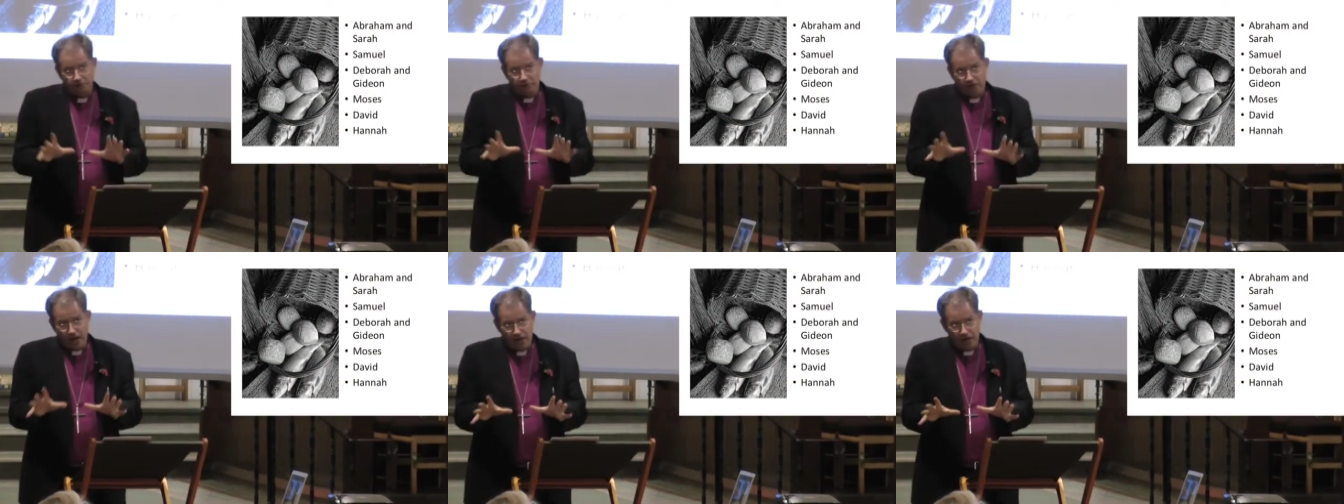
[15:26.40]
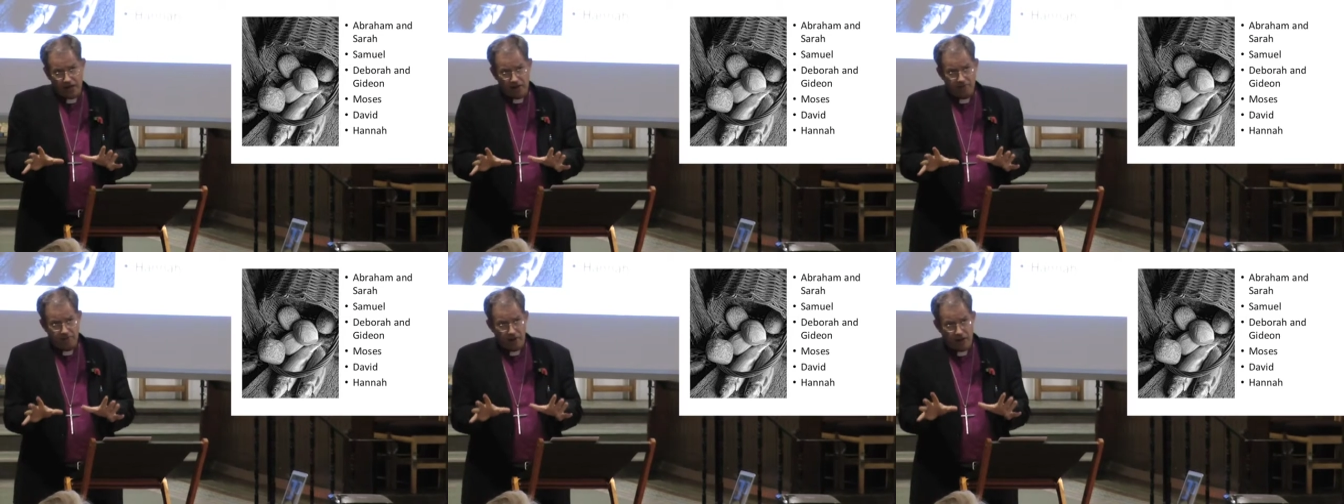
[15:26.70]

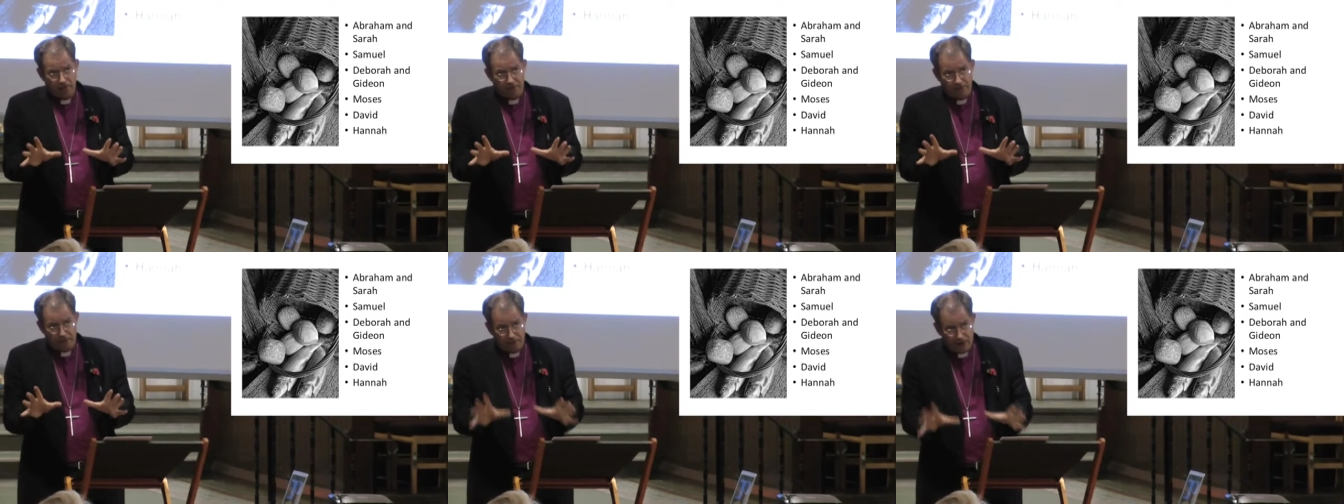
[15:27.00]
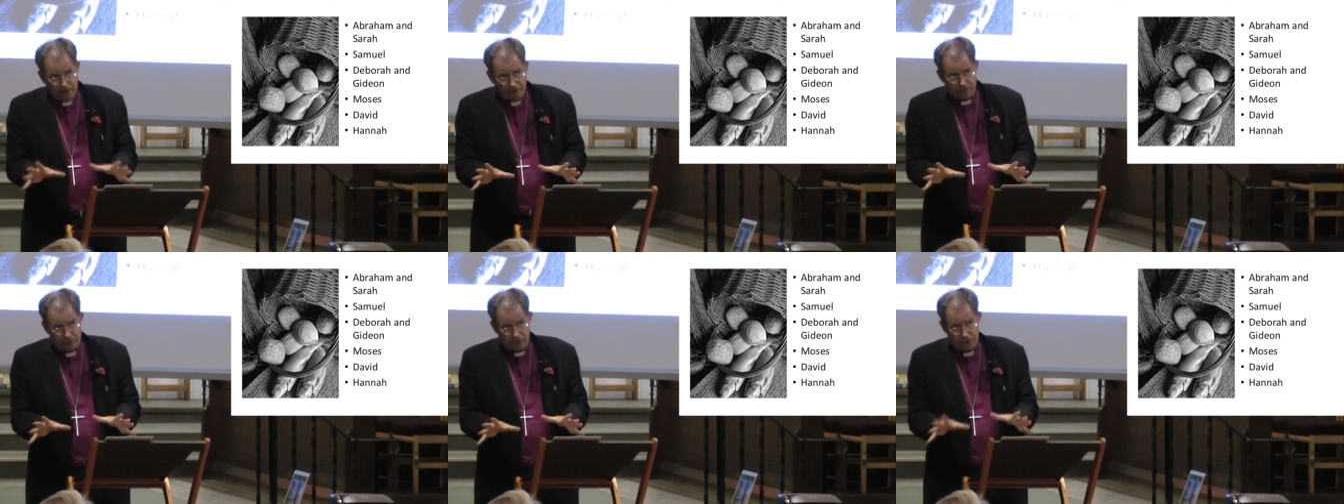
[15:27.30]
Many of my
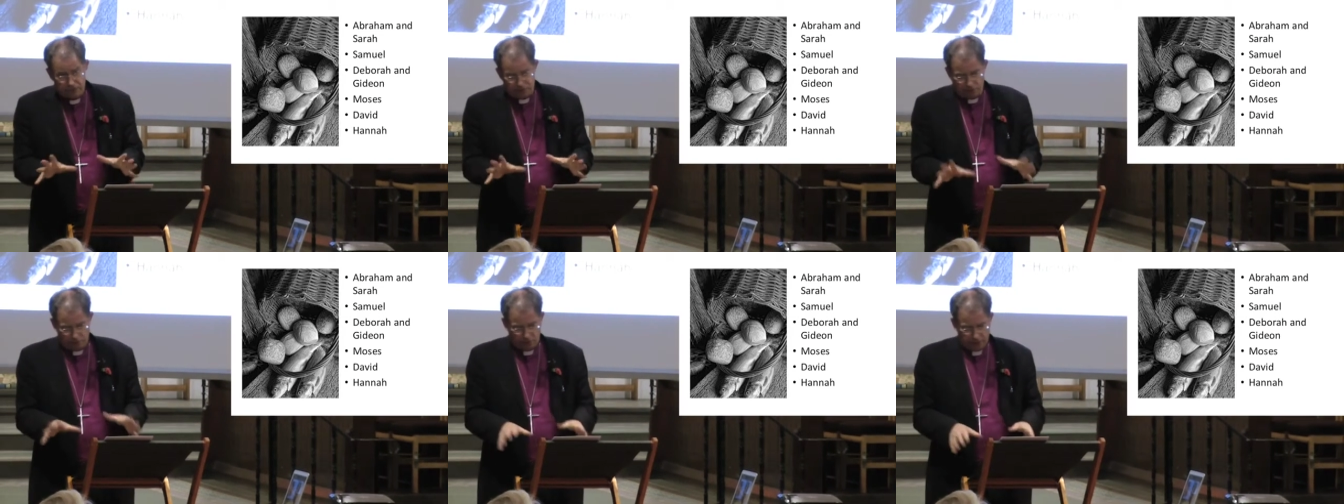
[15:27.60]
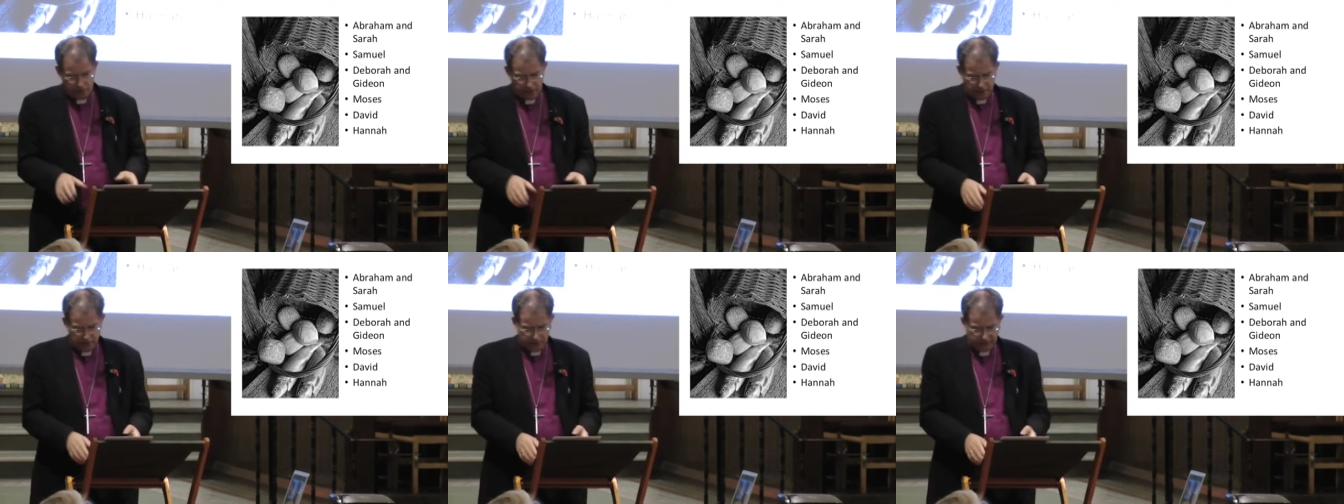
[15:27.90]
favorite
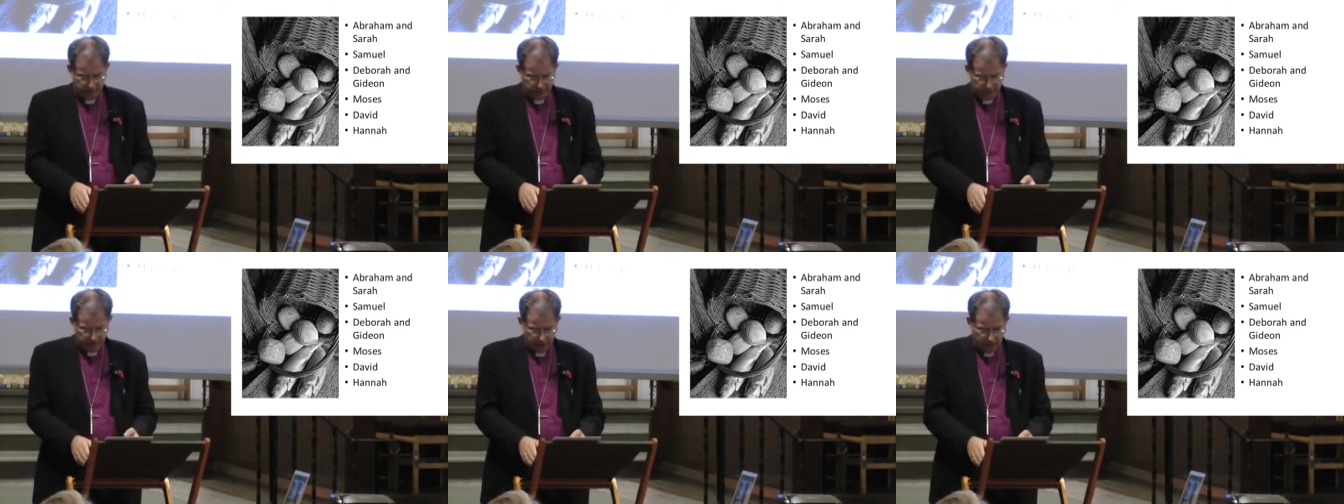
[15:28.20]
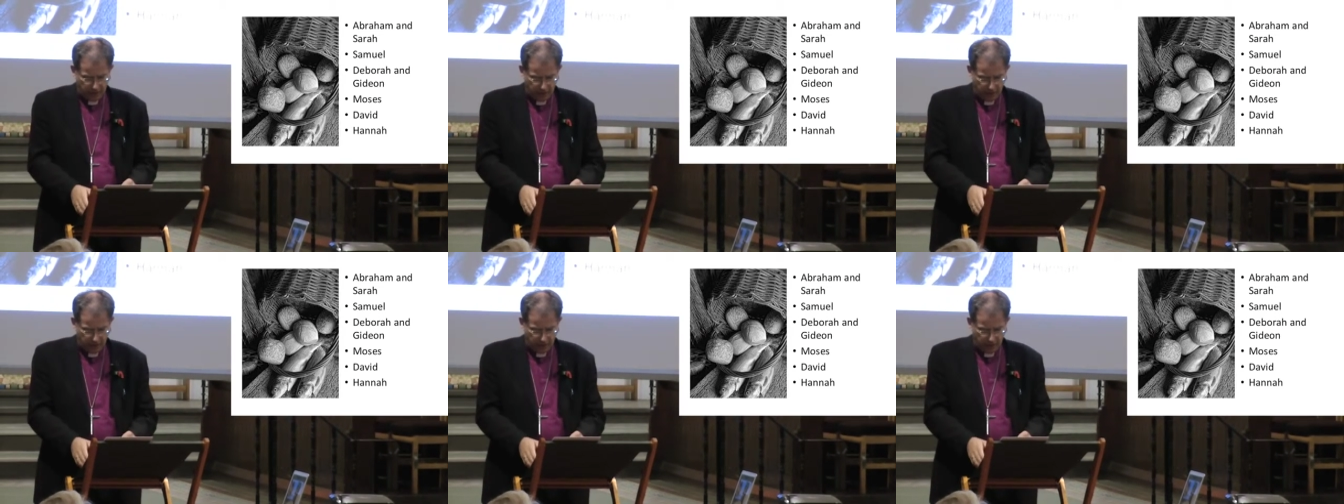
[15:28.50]
stories,